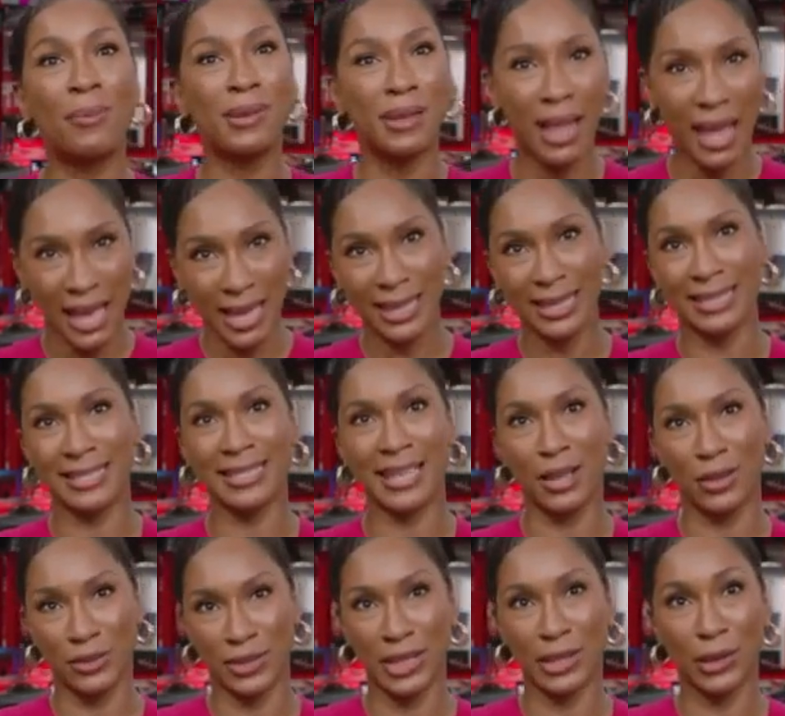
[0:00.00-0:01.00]
applying the
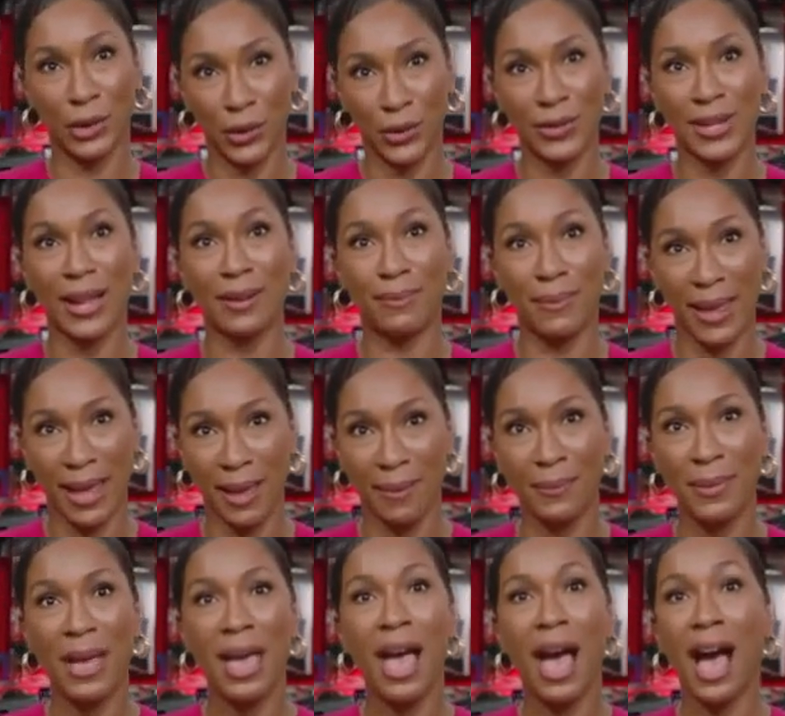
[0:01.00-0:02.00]
skills he learned at
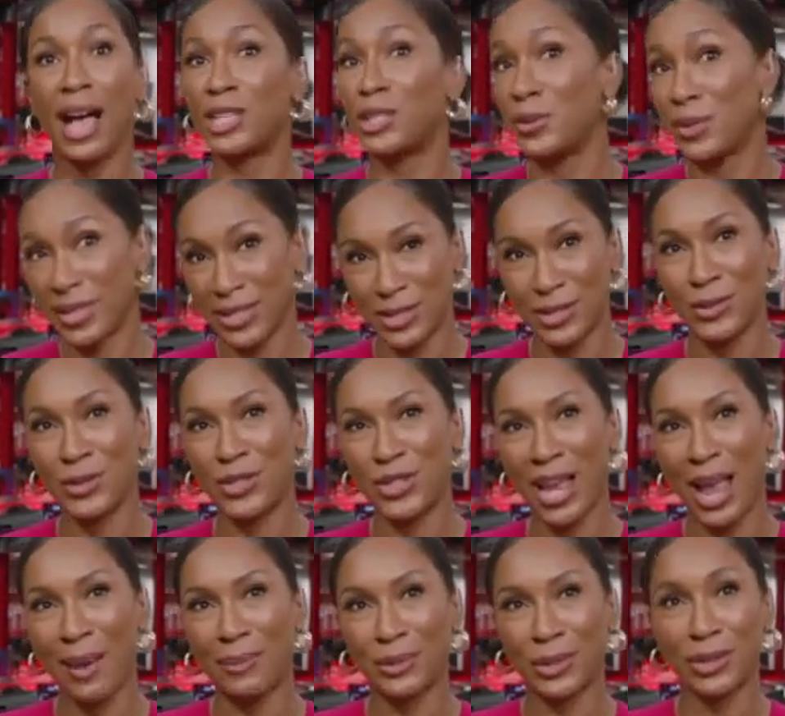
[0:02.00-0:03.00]
MAMP to this new
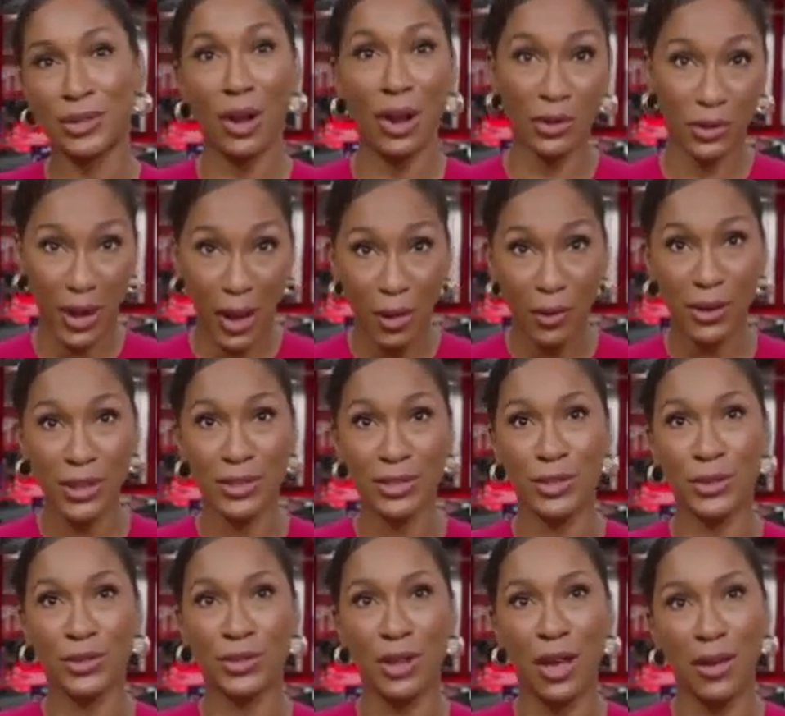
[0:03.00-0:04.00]
chapter. Dr.
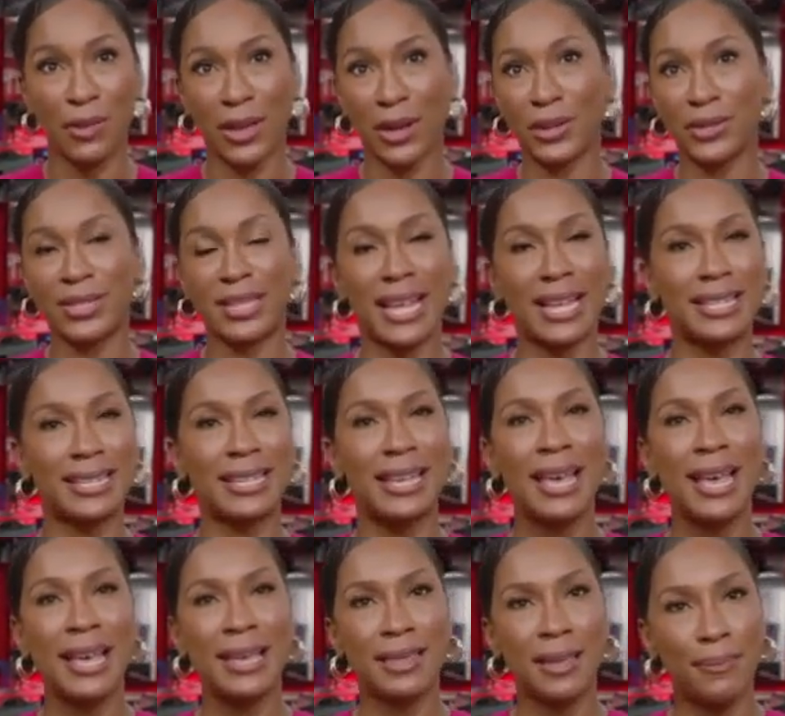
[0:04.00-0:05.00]
Elkins, you saw there, says
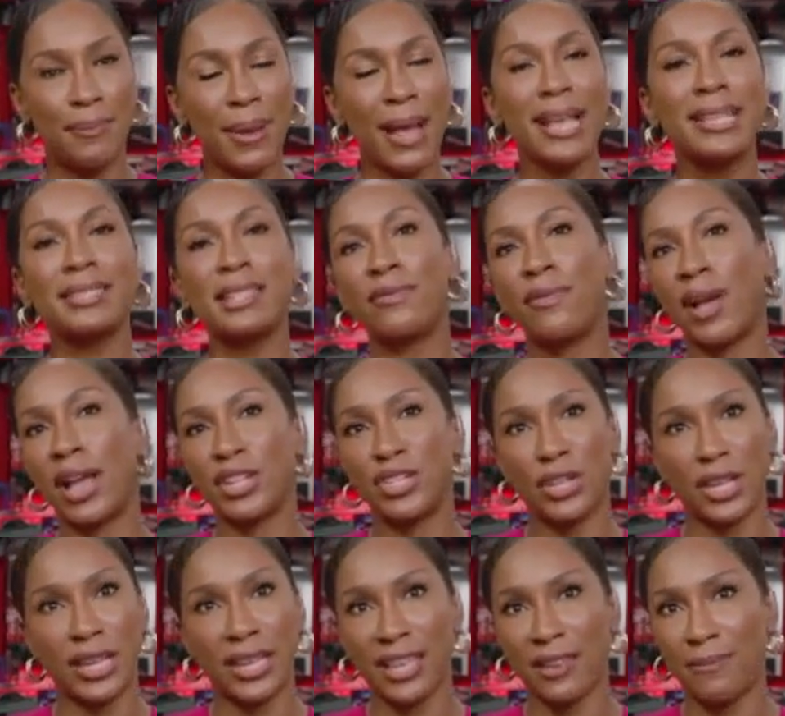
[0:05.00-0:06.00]
the best
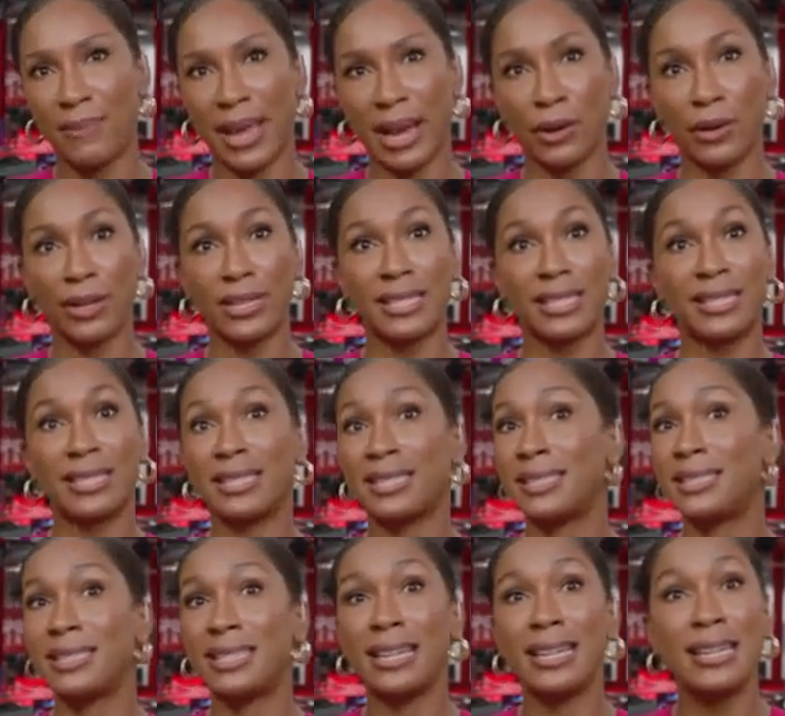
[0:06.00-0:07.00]
advice you can give parents is
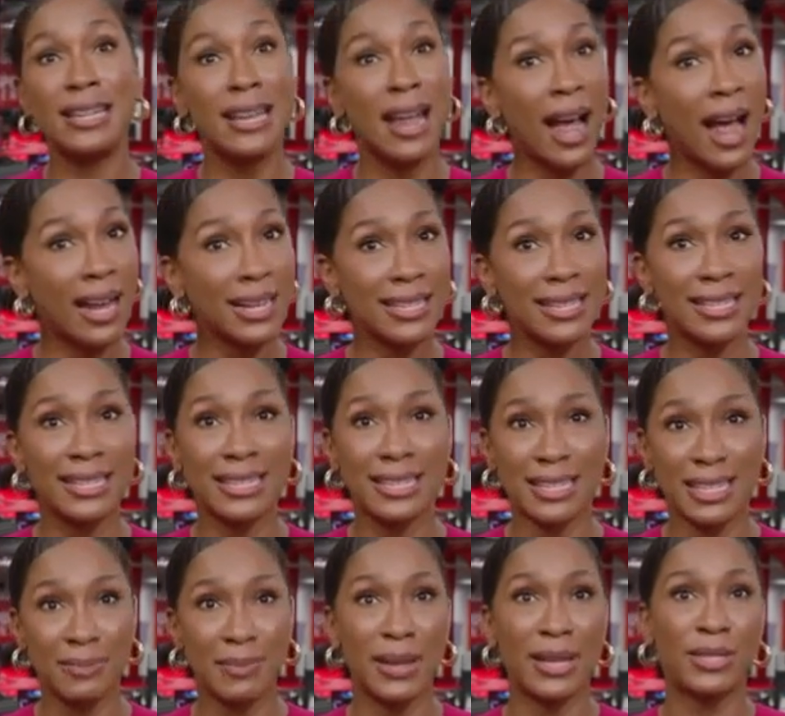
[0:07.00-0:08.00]
to not
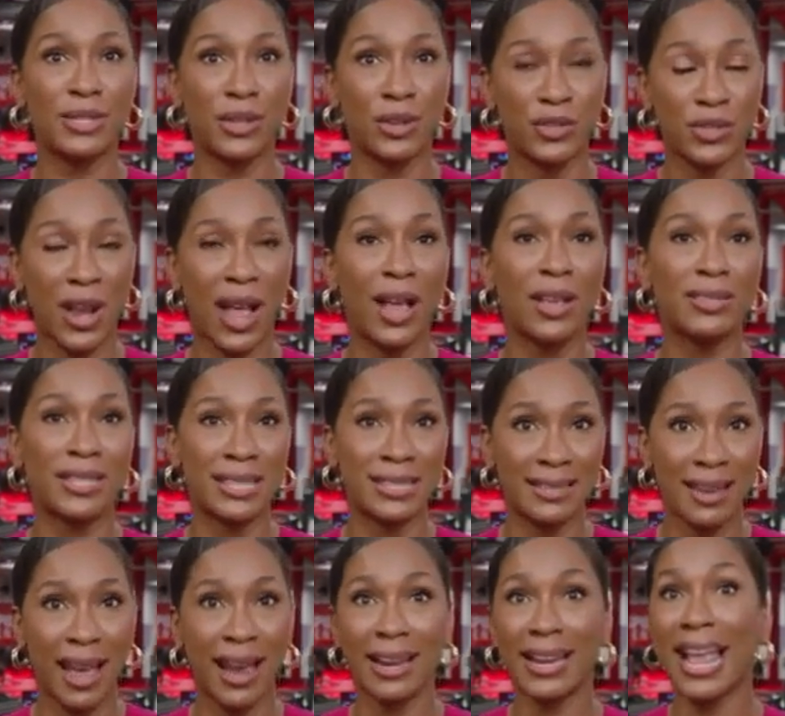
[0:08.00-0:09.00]
dismiss your child's
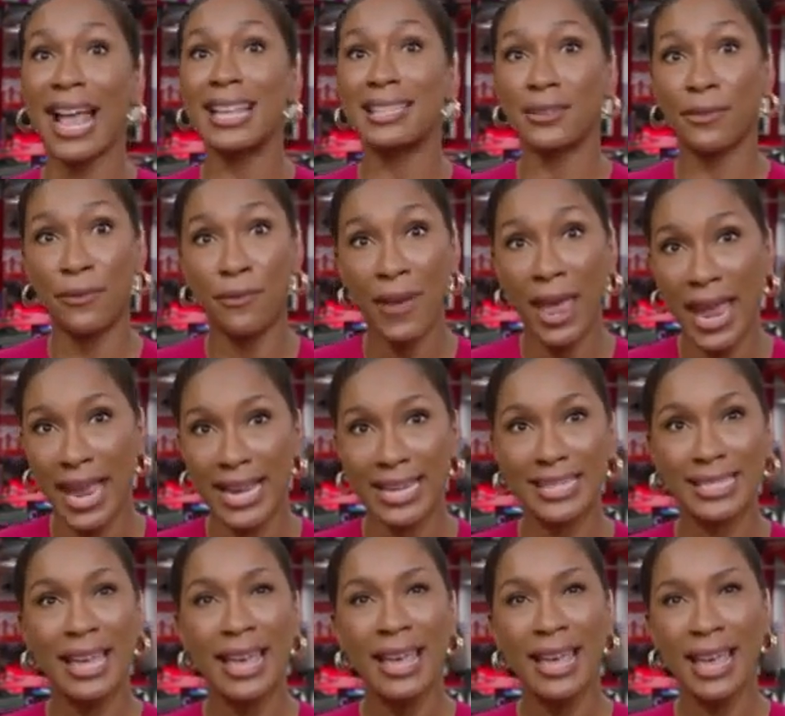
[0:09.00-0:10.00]
anxiety as a
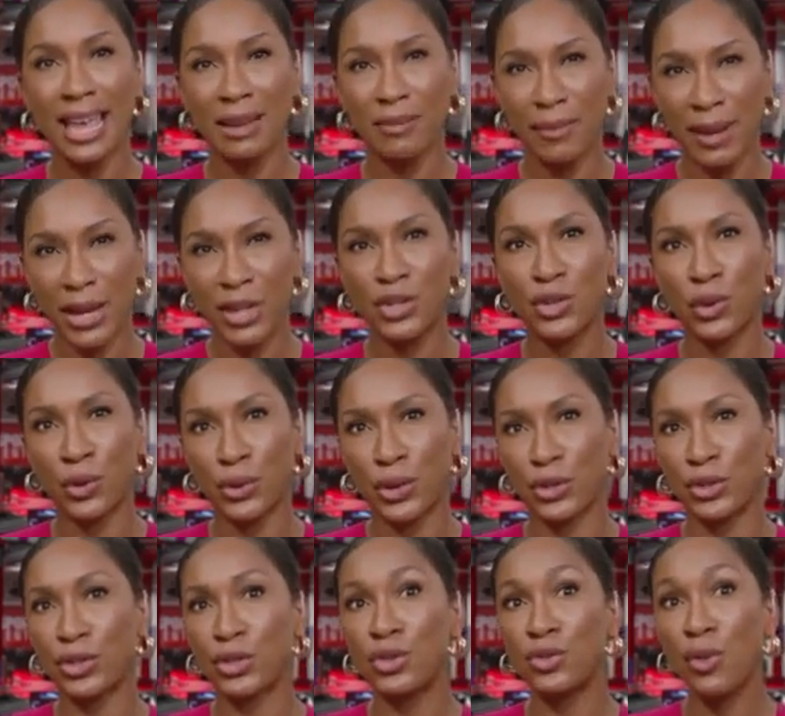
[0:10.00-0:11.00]
phase and make sure
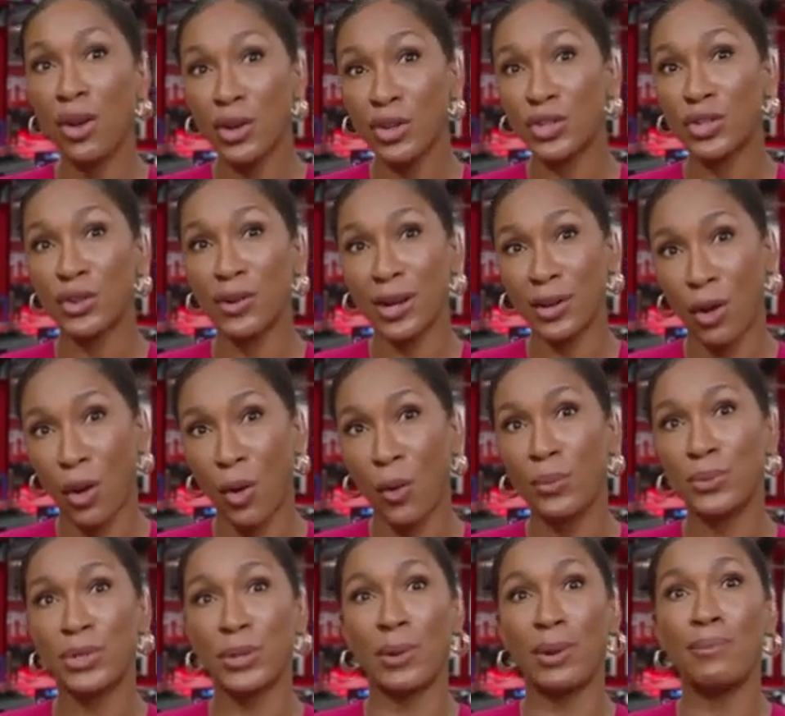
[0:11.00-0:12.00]
there's structure at
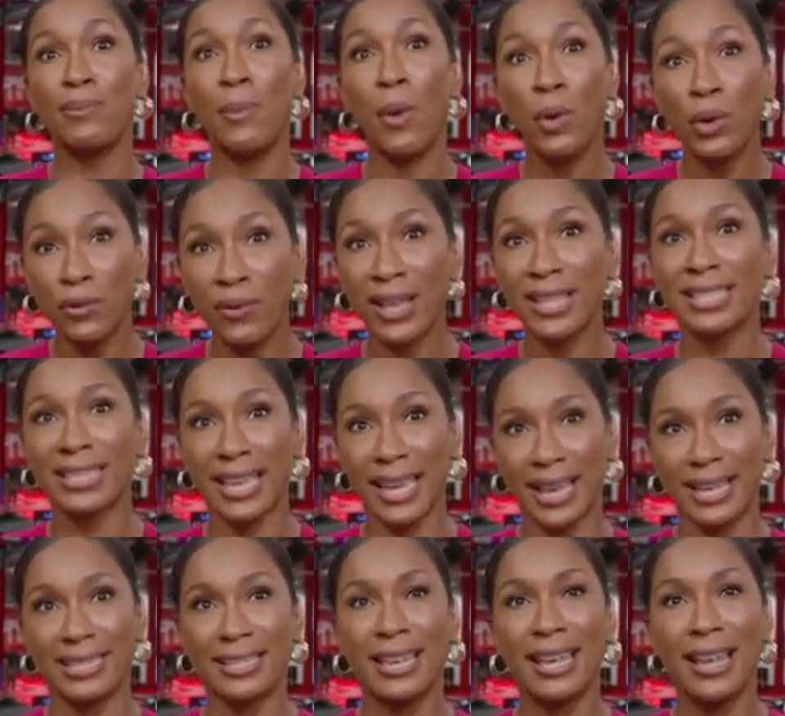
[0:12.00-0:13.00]
home so it motivates
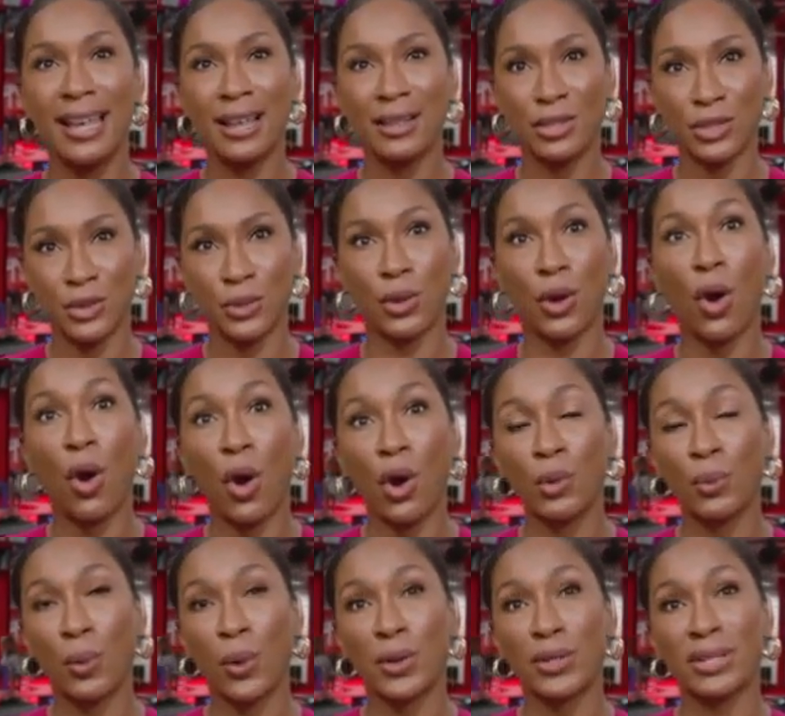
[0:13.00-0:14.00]
kids to do the
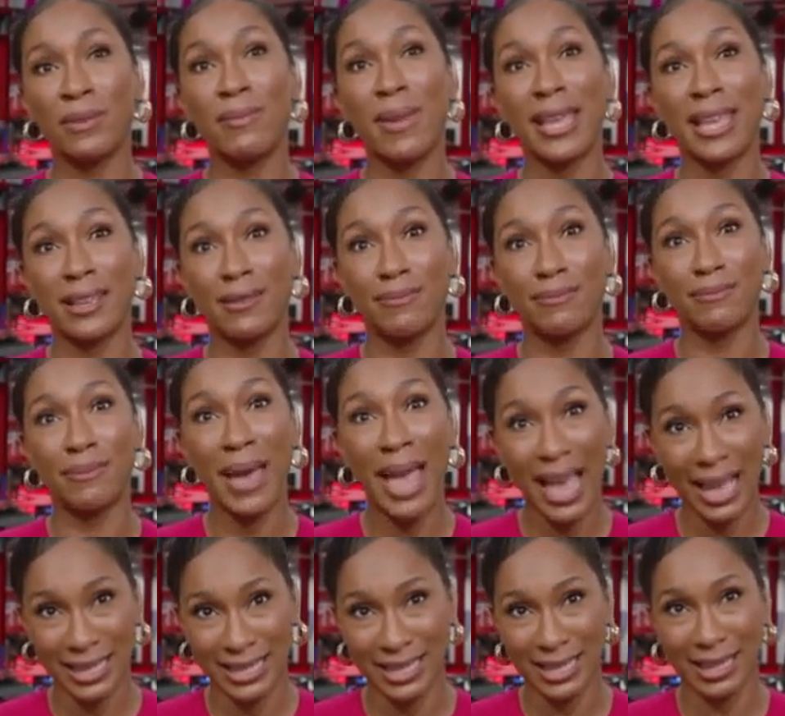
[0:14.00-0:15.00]
hard work to make it
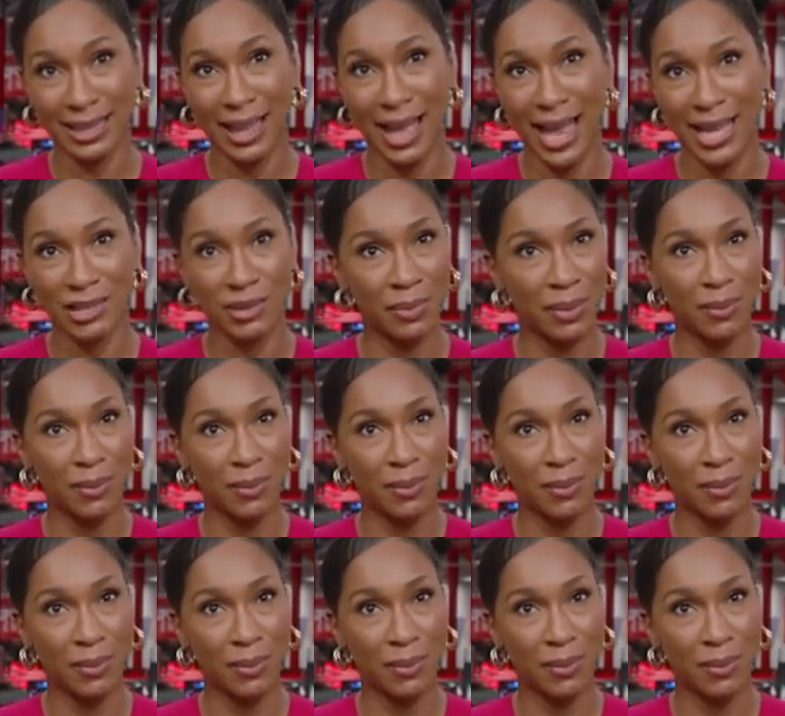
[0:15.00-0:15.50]
back to class.